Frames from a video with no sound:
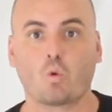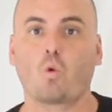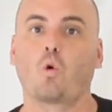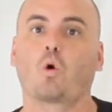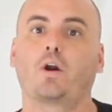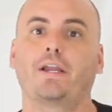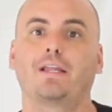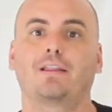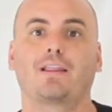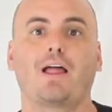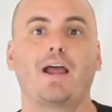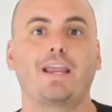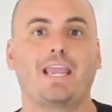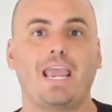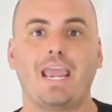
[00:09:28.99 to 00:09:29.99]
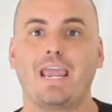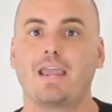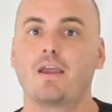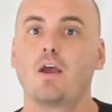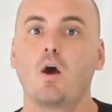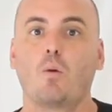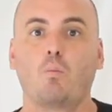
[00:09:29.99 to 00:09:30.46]
or in like
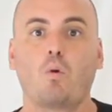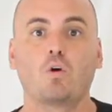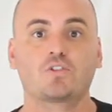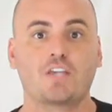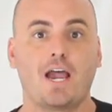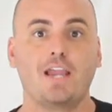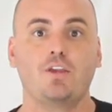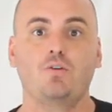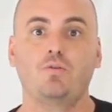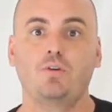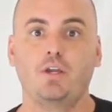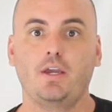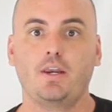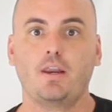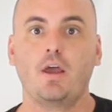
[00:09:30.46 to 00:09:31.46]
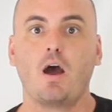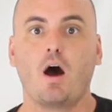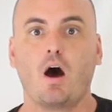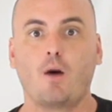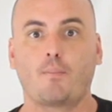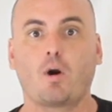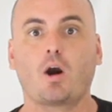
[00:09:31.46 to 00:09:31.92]
a multi-unit
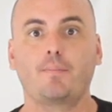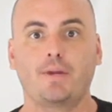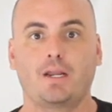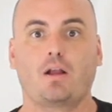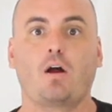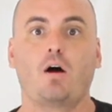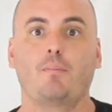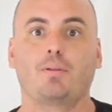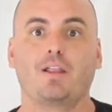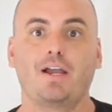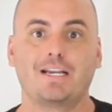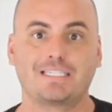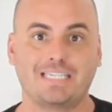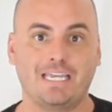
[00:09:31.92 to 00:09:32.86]
apartment complex,